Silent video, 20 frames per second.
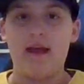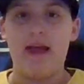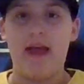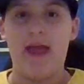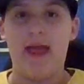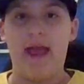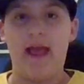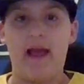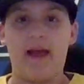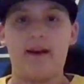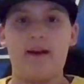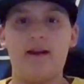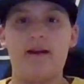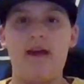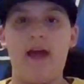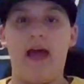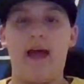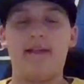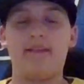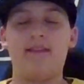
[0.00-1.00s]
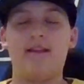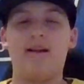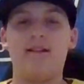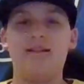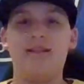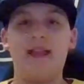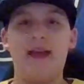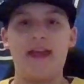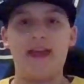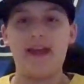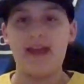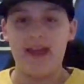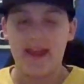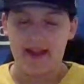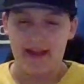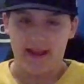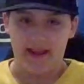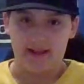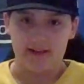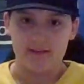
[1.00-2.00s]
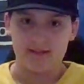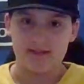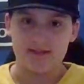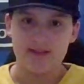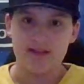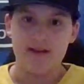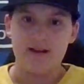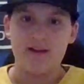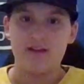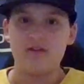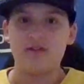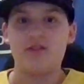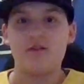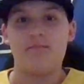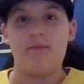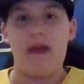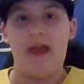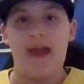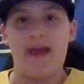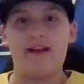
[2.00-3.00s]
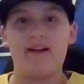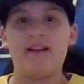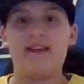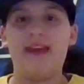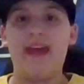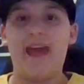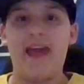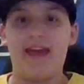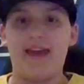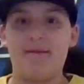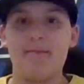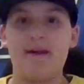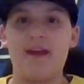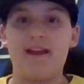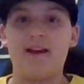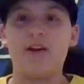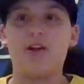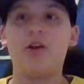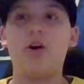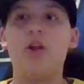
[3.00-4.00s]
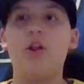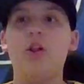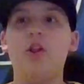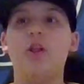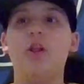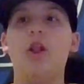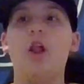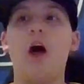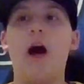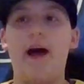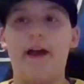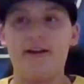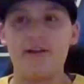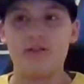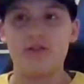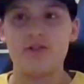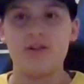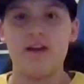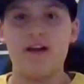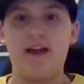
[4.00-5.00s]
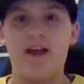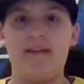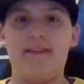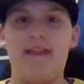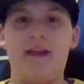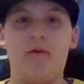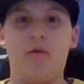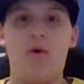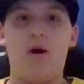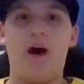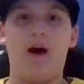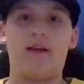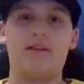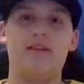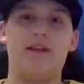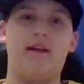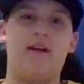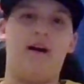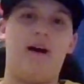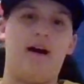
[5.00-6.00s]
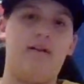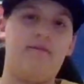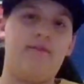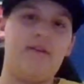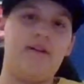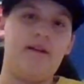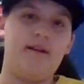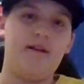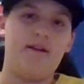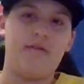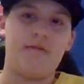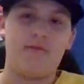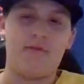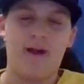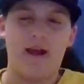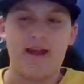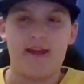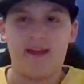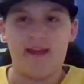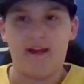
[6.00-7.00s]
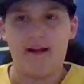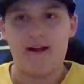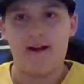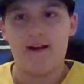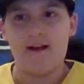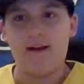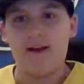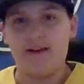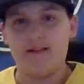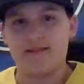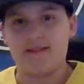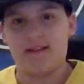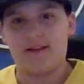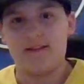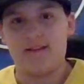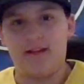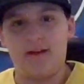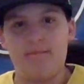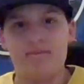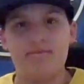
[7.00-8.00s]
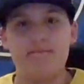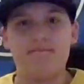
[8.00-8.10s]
And in the late innings, Japan came in clutch, and they walked it off. Right here is the clip.